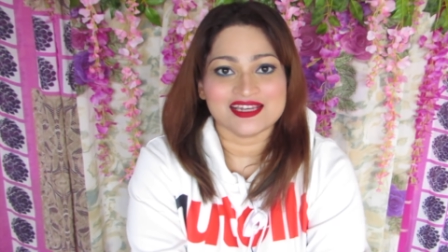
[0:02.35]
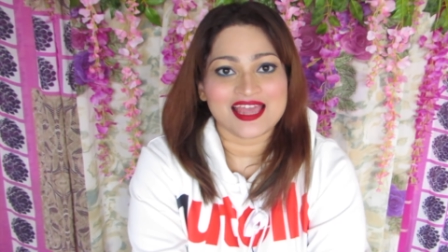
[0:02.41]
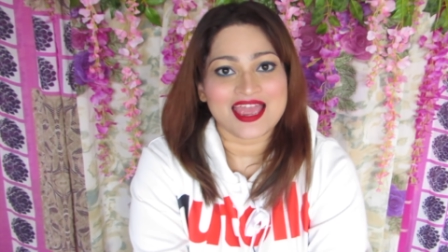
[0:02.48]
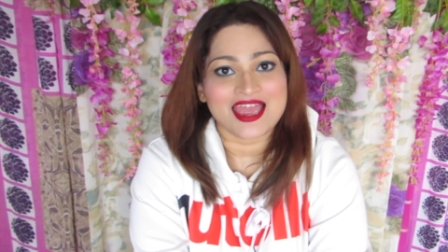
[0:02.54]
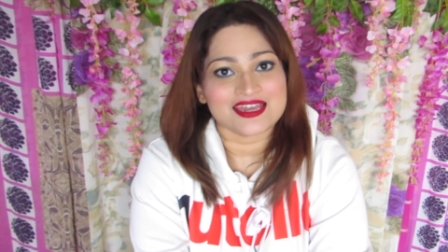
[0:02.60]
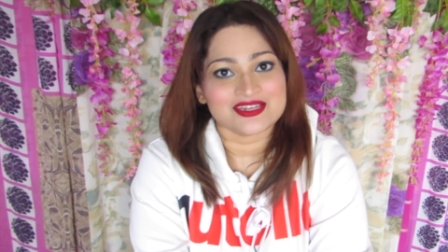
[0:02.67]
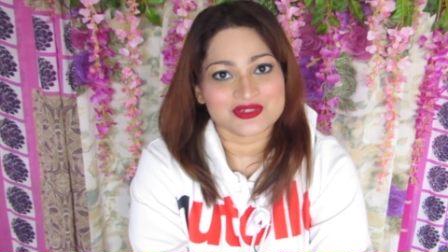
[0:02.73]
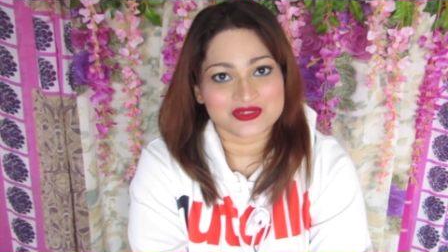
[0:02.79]

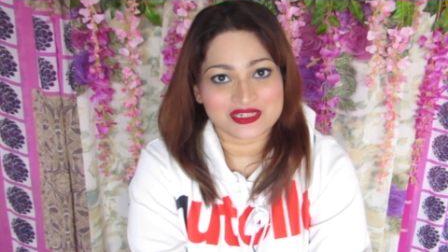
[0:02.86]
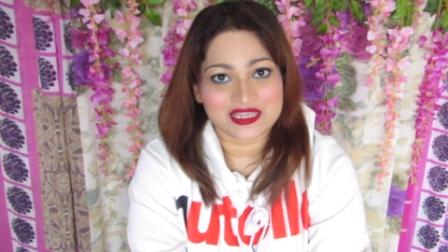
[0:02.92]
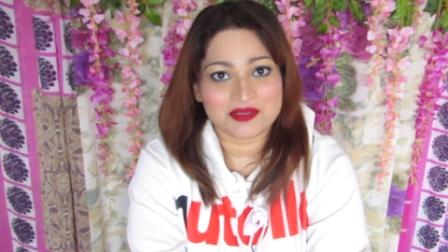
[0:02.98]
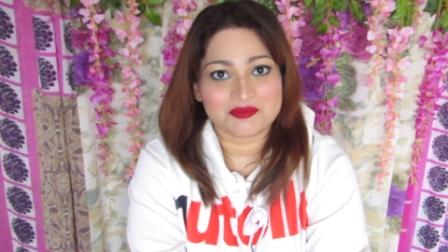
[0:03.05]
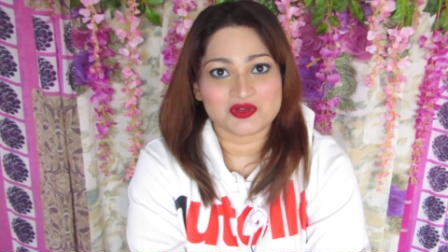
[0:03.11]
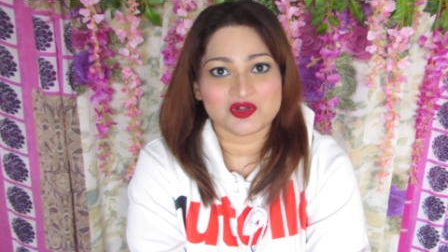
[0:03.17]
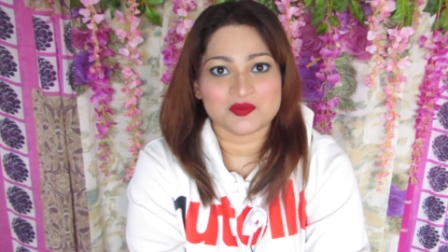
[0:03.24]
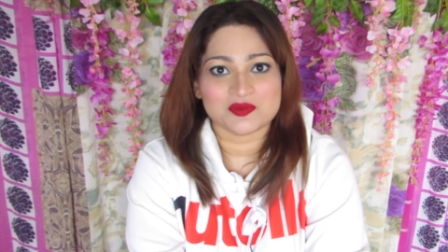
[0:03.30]
and today
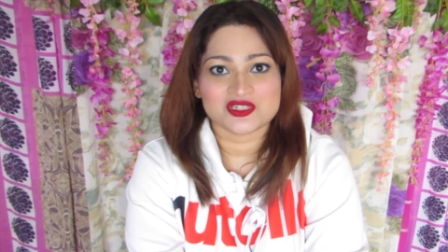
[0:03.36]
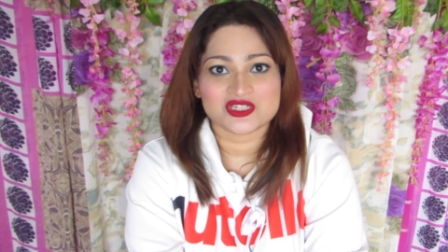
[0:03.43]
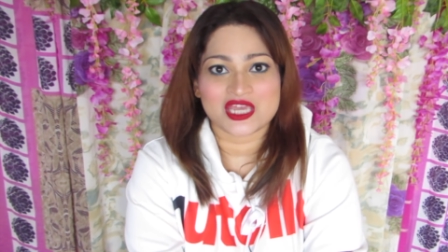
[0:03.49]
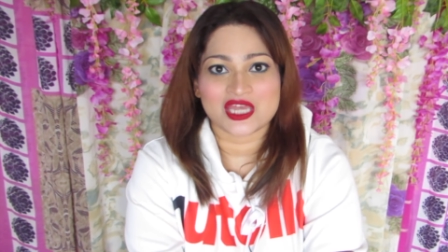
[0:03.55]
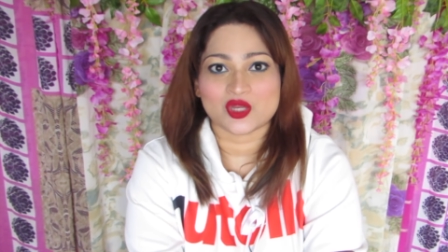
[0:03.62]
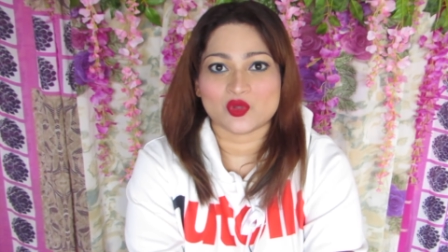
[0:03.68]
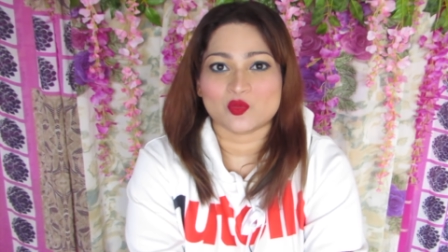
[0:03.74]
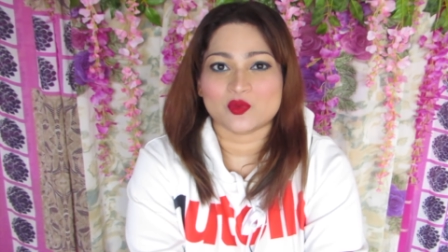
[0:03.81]
I'm going to be
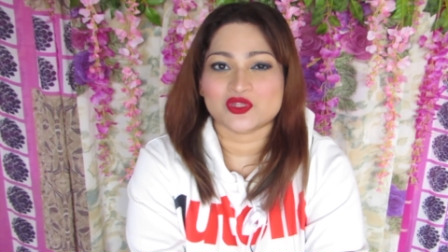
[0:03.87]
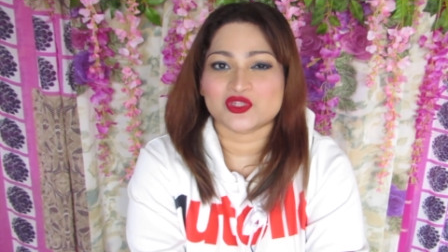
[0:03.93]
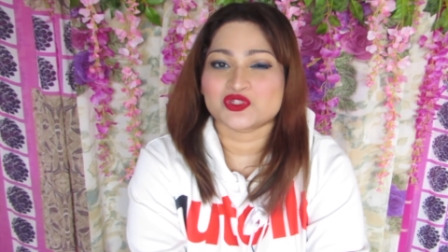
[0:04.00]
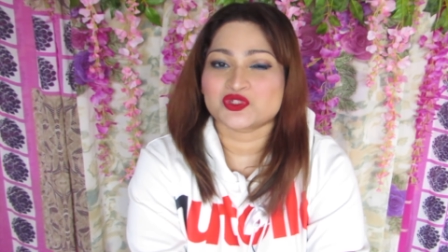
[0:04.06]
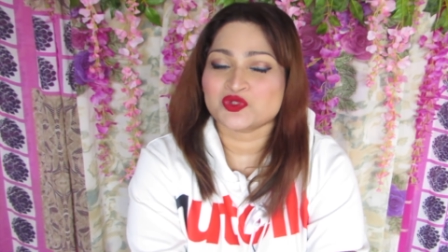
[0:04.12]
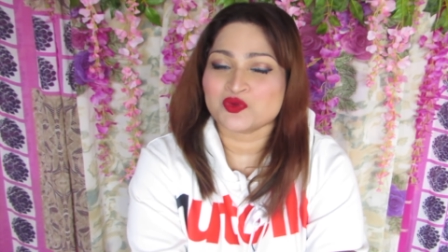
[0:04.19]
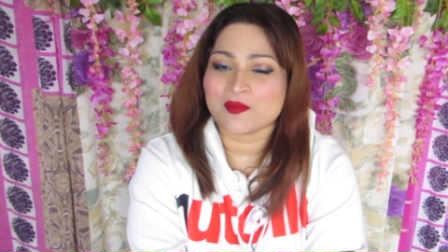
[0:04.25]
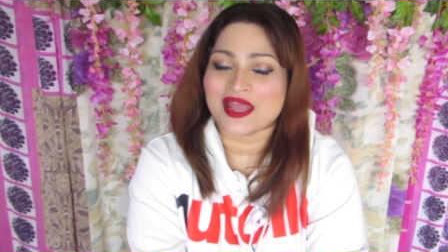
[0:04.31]
sharing with you
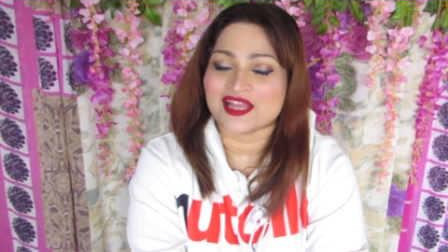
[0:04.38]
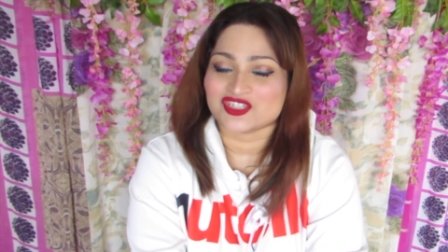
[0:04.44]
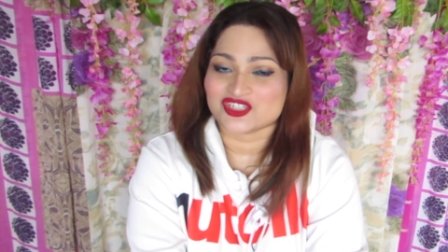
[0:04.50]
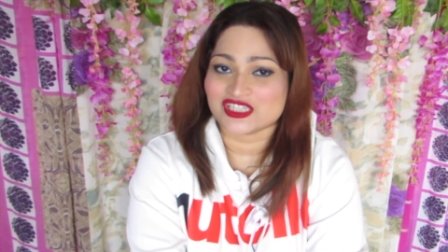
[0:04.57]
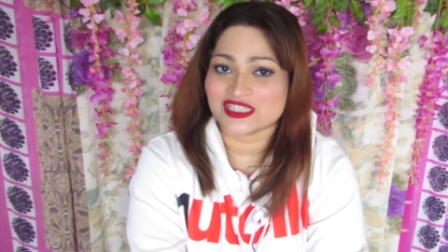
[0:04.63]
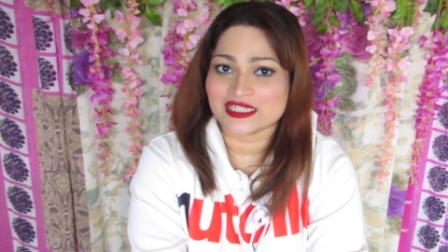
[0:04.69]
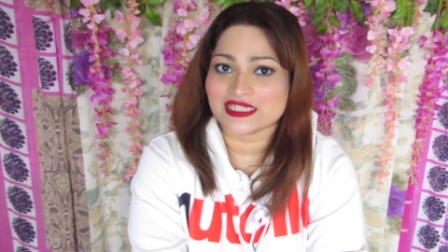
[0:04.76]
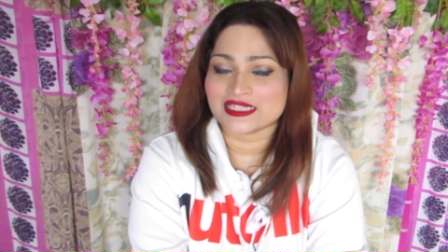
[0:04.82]
two
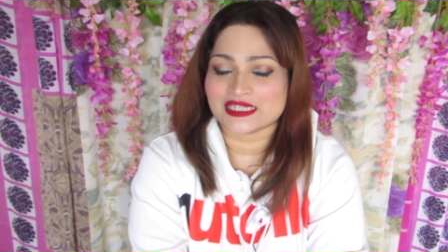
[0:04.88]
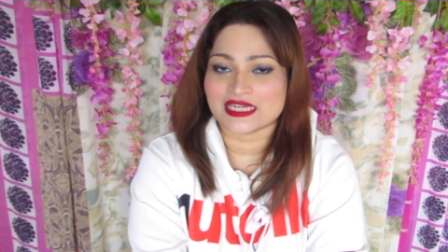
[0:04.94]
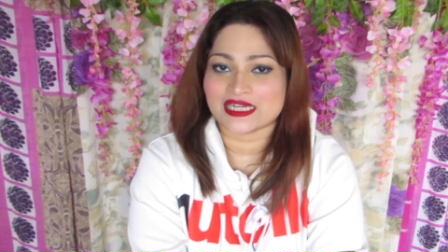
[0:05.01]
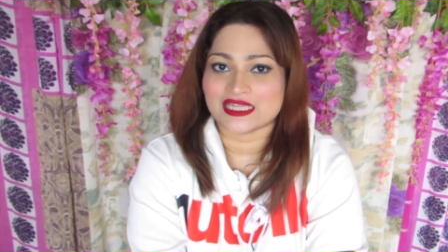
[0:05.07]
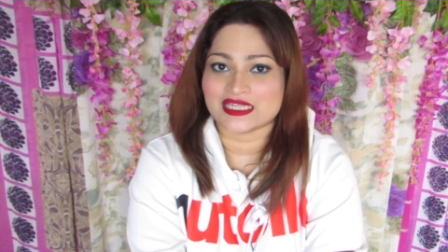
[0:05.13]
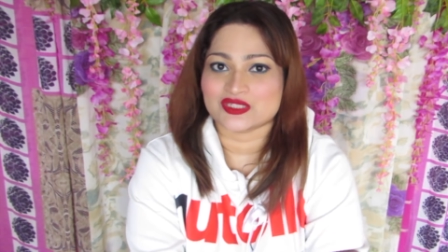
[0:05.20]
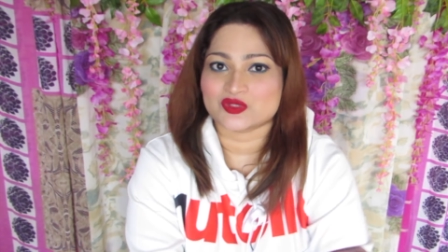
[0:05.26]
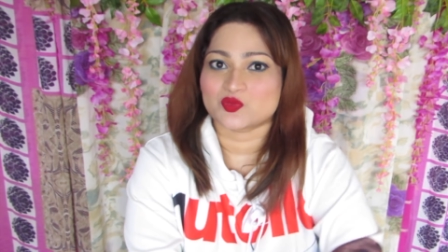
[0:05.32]
magical
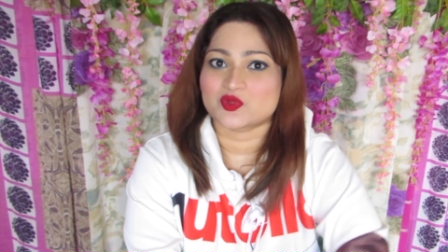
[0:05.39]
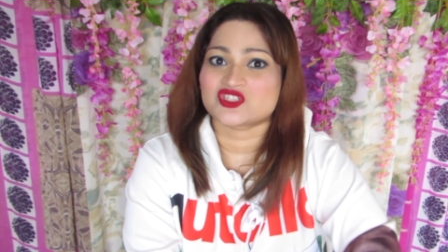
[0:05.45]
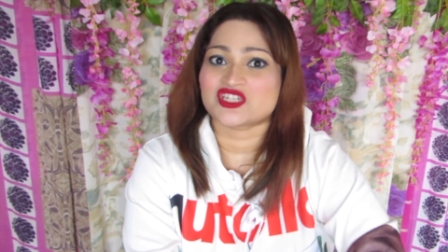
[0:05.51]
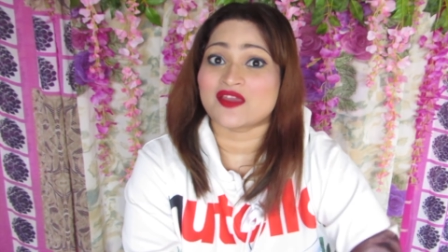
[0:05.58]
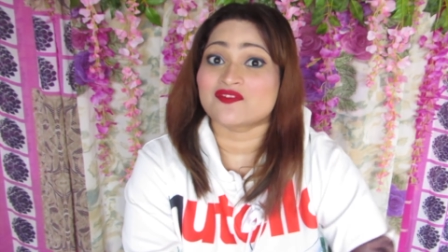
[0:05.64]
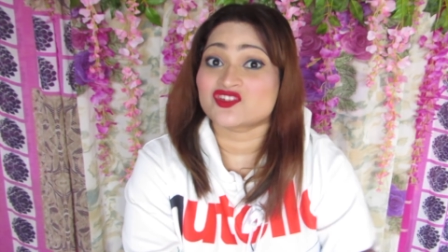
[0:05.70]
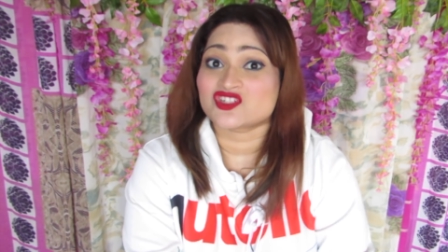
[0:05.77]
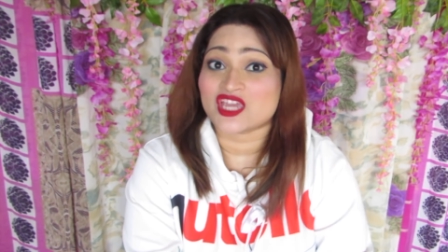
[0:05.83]
ingredients which
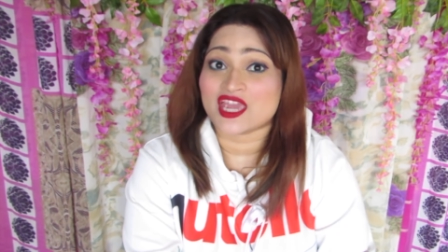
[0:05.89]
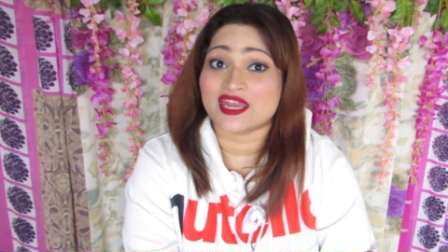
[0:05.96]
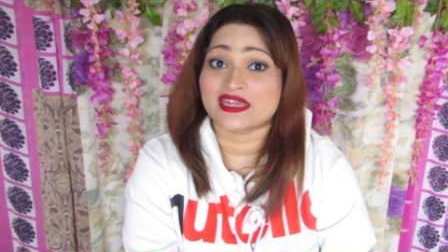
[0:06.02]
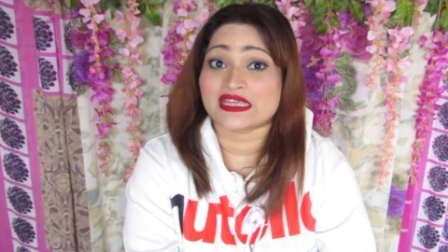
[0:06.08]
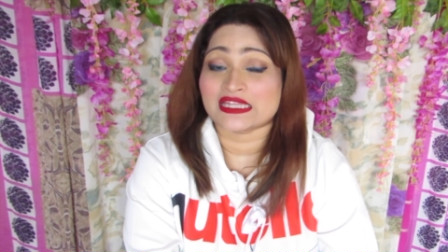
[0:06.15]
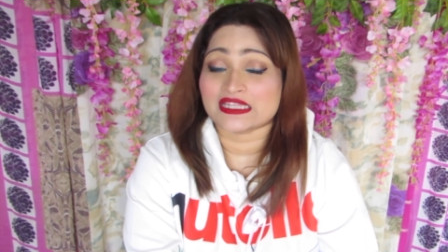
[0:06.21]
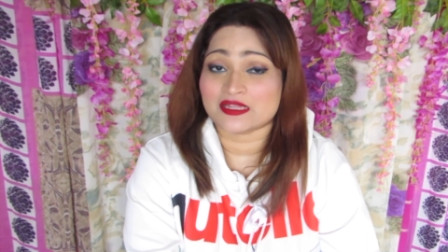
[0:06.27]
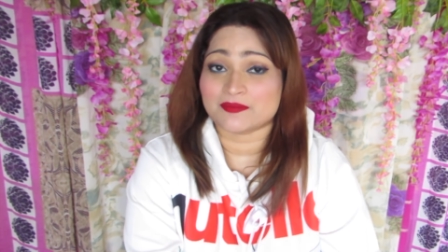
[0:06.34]
I've
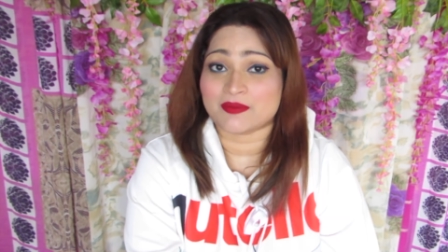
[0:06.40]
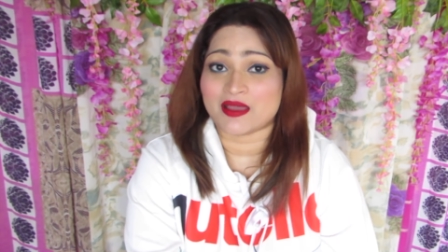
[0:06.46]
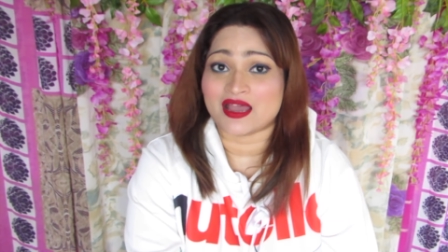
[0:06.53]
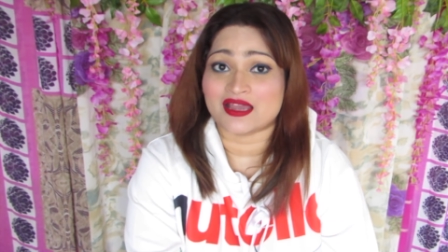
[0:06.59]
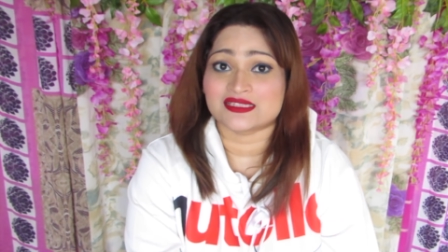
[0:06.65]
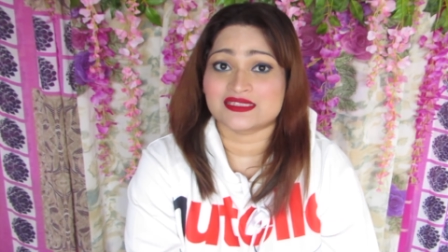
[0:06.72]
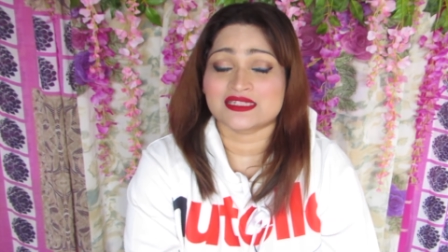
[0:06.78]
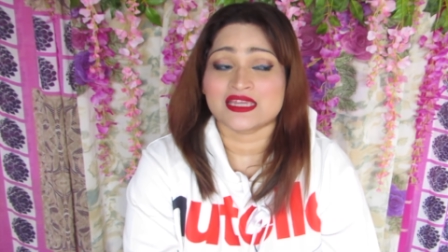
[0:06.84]
shared in the
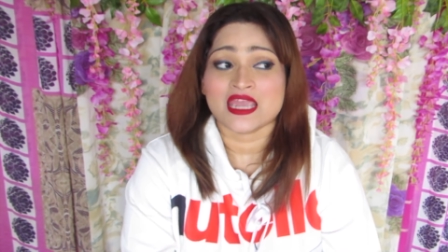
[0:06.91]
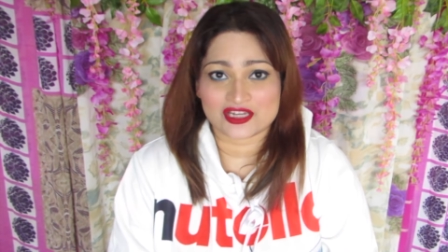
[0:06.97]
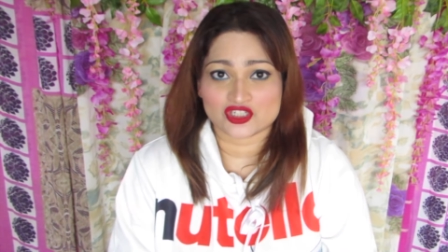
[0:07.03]
past.